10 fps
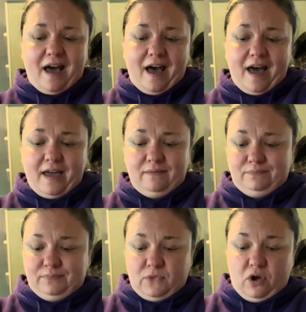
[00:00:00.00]
I'd
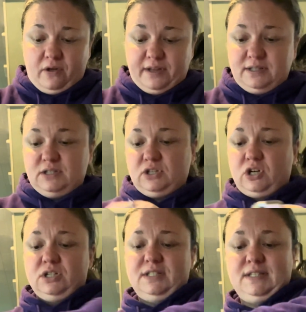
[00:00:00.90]
call it
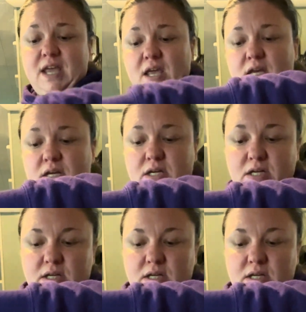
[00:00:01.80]
skirt steak,